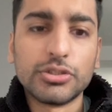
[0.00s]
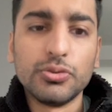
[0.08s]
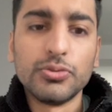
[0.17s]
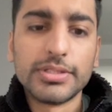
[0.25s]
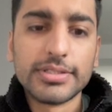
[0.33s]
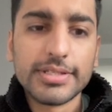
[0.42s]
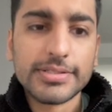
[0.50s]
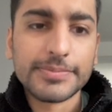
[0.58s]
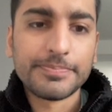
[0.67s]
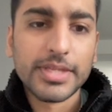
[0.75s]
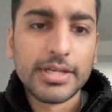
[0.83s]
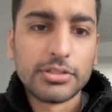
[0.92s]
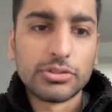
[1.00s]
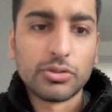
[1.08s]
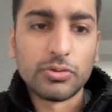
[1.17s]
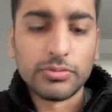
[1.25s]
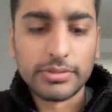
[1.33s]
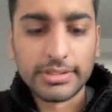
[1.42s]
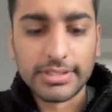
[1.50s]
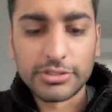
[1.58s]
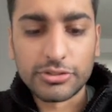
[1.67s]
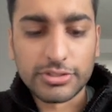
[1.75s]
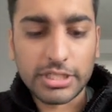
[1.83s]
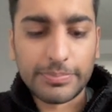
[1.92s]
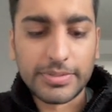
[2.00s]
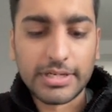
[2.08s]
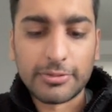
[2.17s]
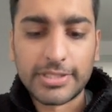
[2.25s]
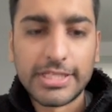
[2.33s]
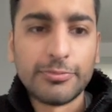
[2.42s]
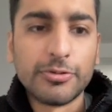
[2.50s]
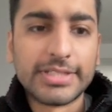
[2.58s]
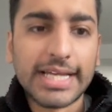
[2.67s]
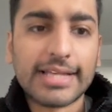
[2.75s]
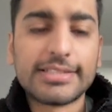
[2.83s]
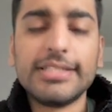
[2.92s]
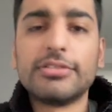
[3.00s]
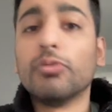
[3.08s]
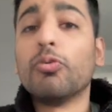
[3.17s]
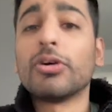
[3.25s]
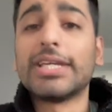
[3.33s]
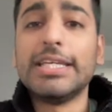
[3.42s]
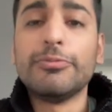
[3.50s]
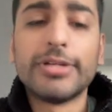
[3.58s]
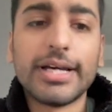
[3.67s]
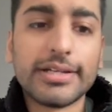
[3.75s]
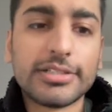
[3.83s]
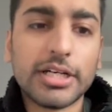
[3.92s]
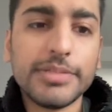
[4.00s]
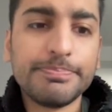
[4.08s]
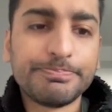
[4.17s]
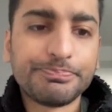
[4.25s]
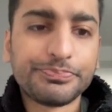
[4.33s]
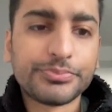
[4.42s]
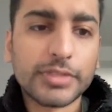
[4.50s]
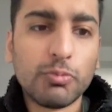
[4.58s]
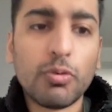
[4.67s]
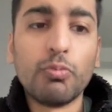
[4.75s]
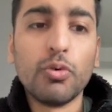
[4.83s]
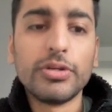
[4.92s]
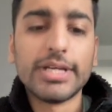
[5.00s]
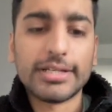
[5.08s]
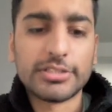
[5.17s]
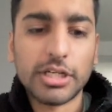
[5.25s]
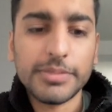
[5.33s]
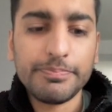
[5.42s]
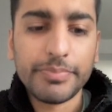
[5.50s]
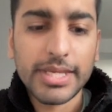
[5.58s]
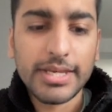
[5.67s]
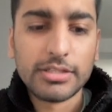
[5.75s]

uses this. So let's just type in our keyword taxi. So one keyword at a time, one word at a time.